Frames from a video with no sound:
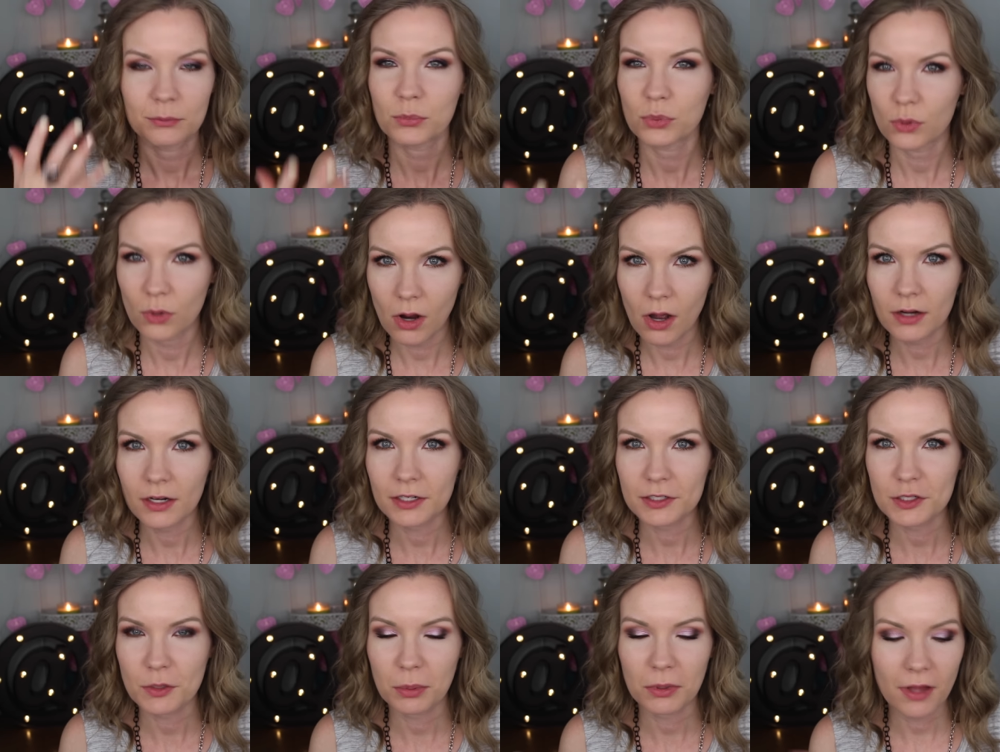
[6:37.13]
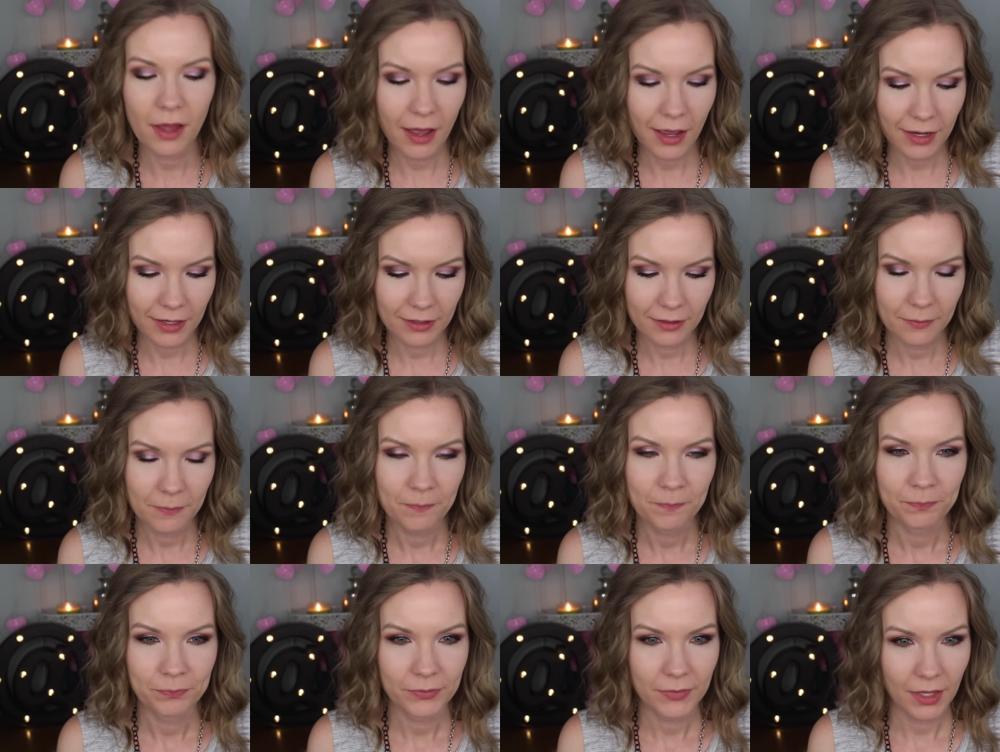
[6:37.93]
product applied
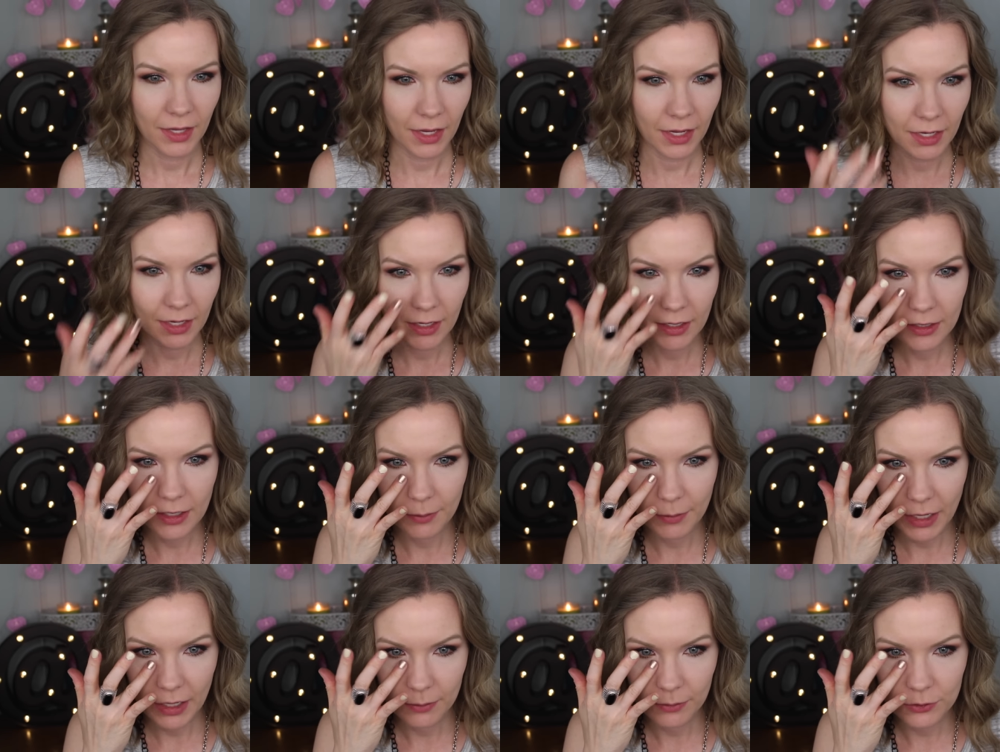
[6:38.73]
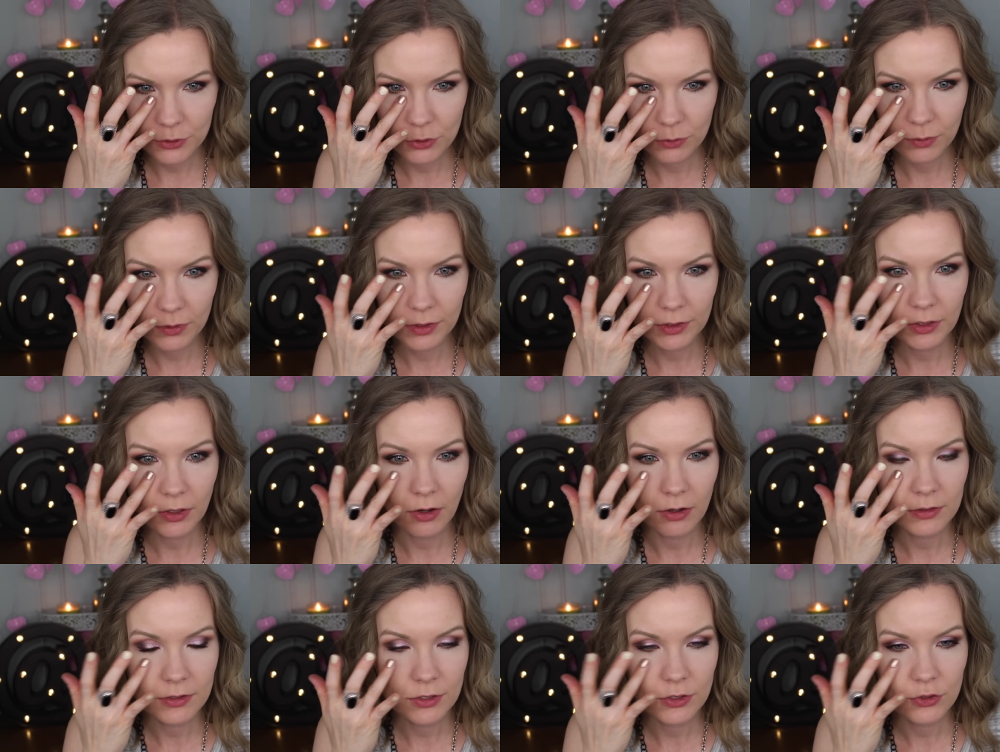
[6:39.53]
and I'm able to really
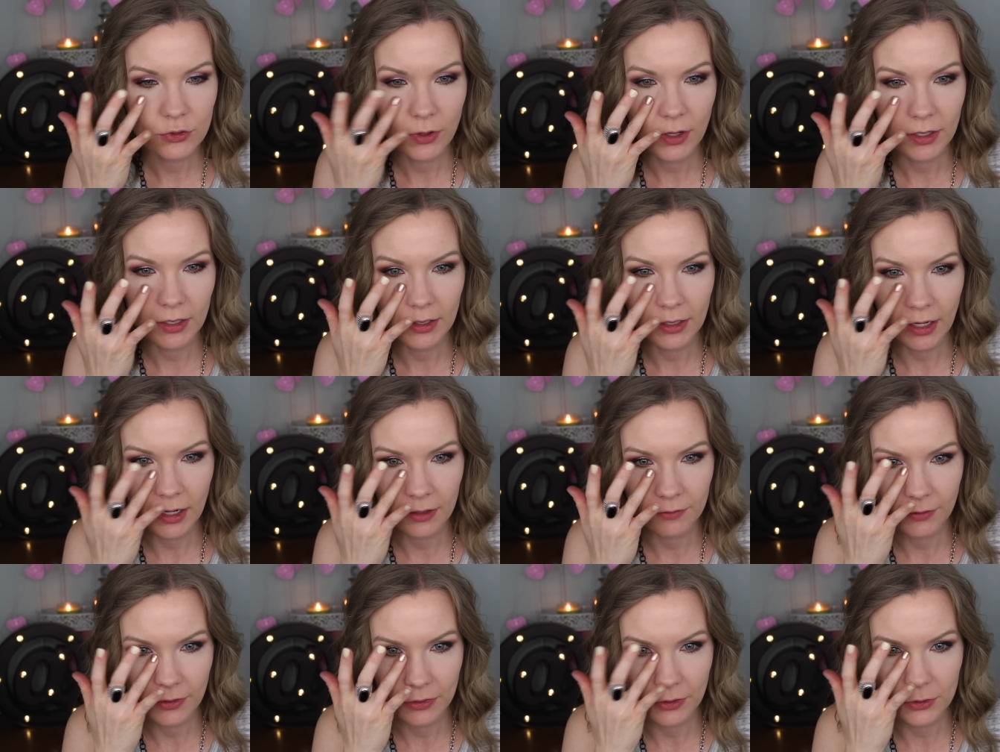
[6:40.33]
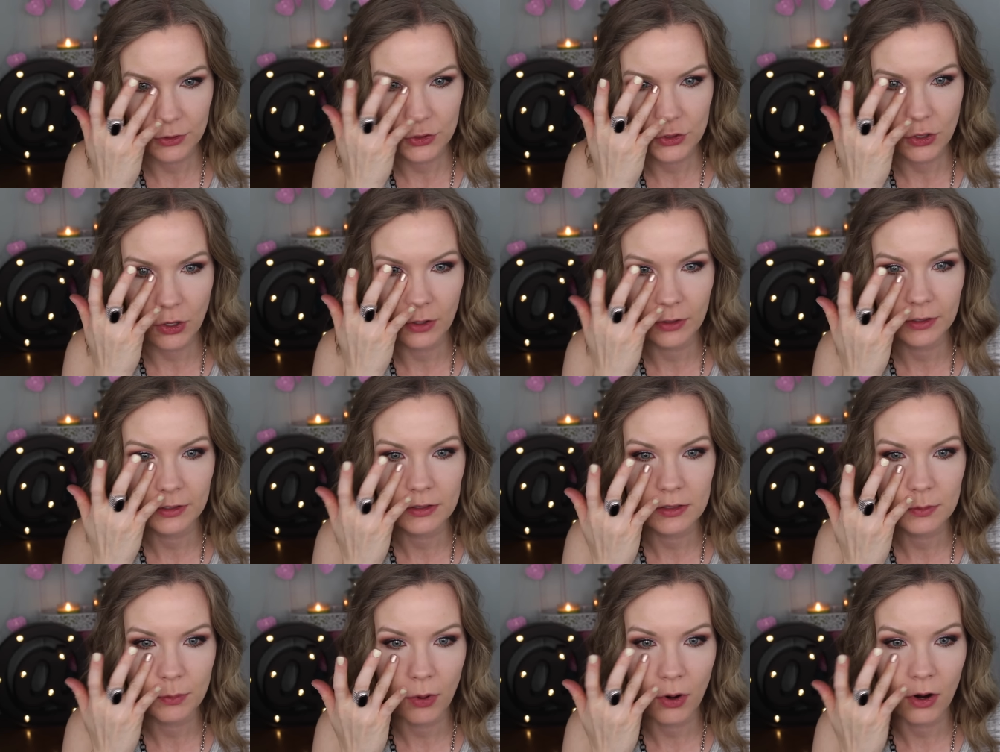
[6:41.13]
concentrate it kind of at the
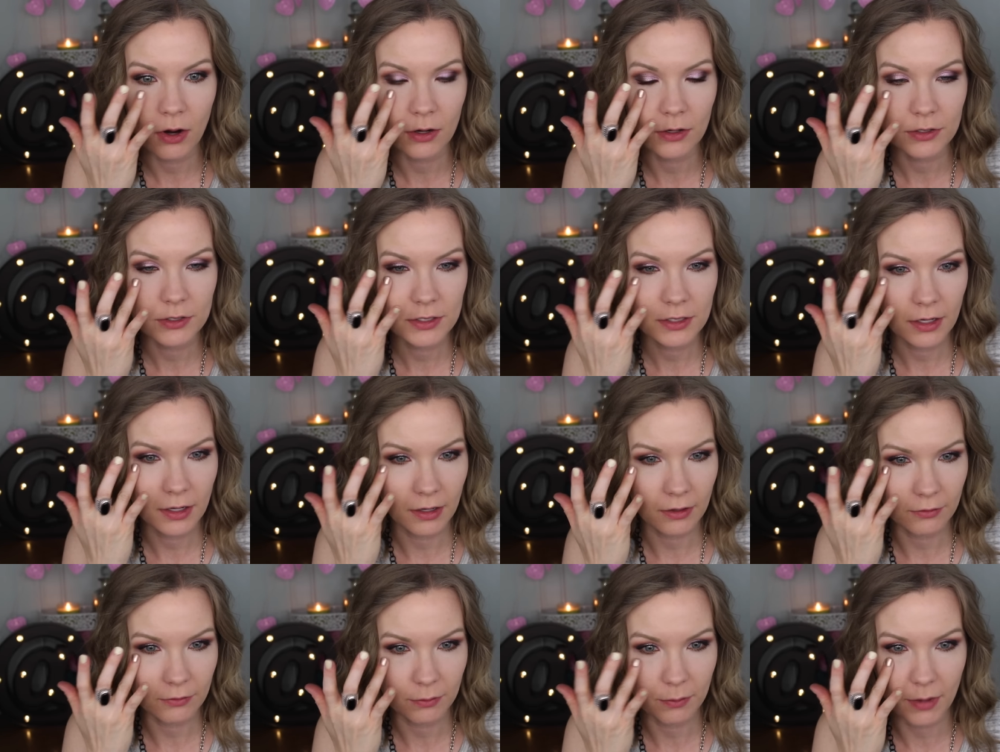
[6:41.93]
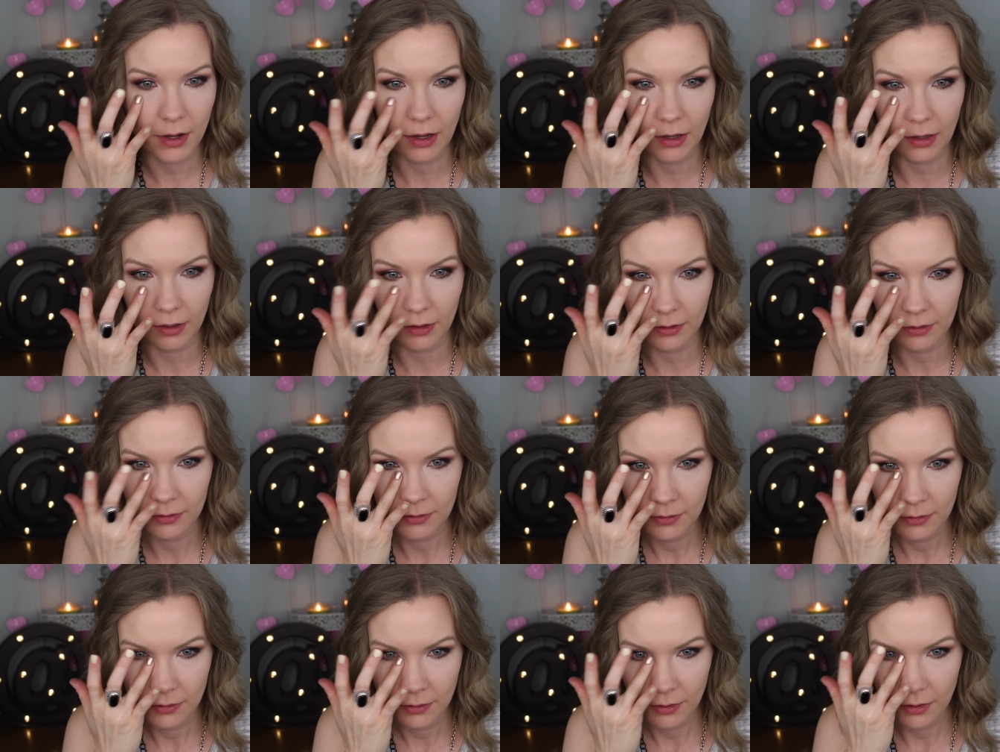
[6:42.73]
darkest part of my
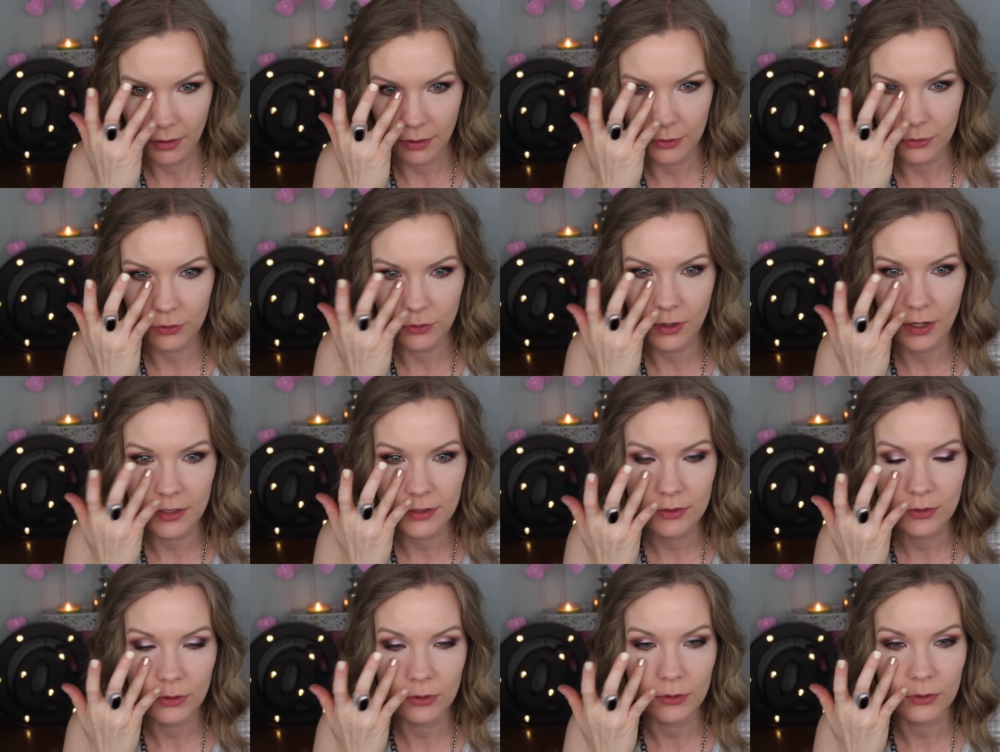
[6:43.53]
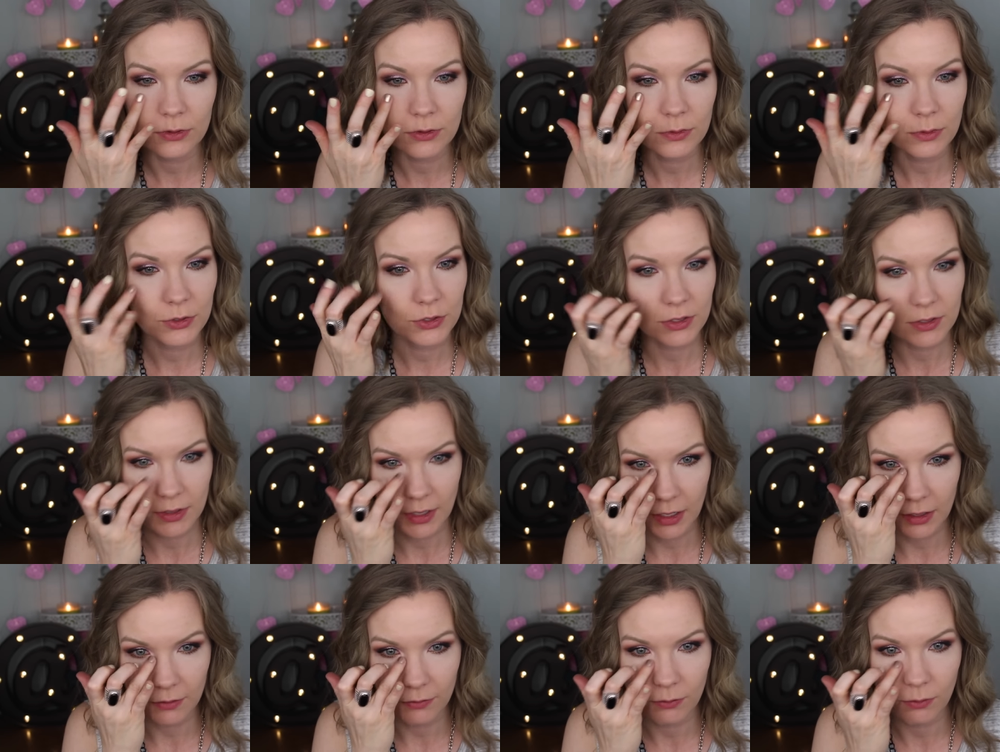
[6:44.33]
under eye circles, which is
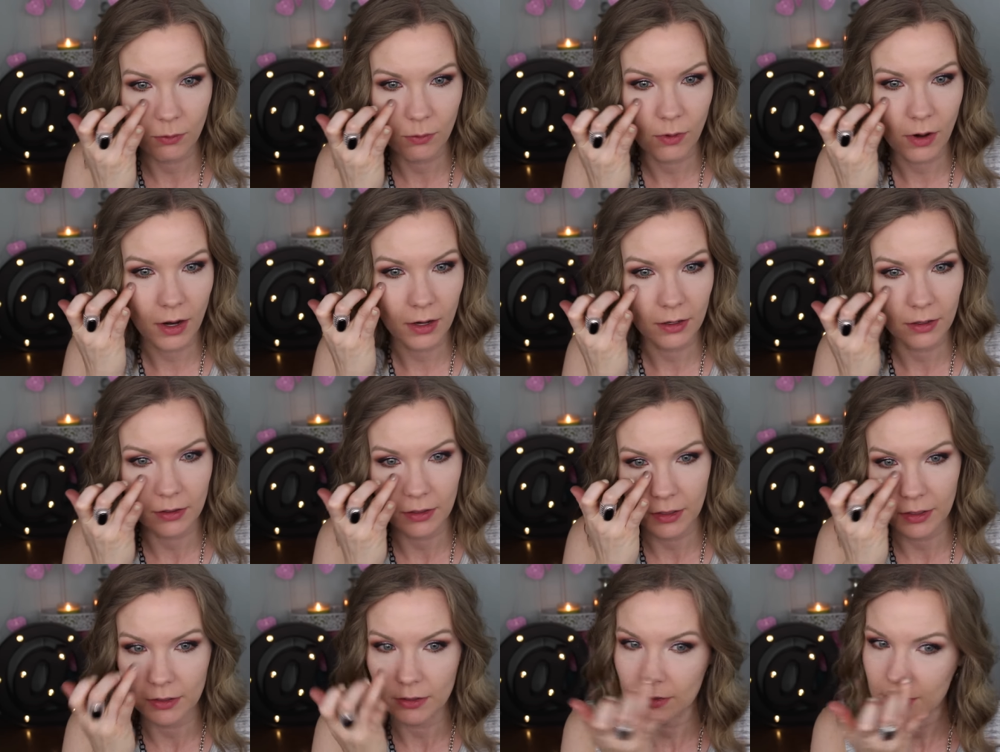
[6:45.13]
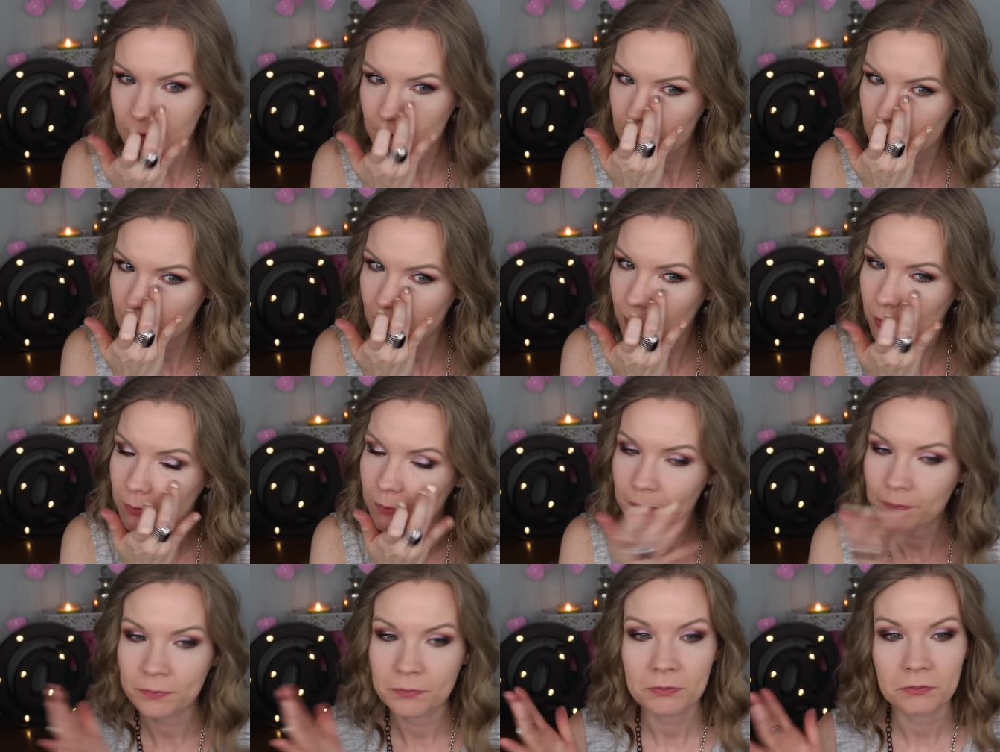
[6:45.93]
kind of right in here. So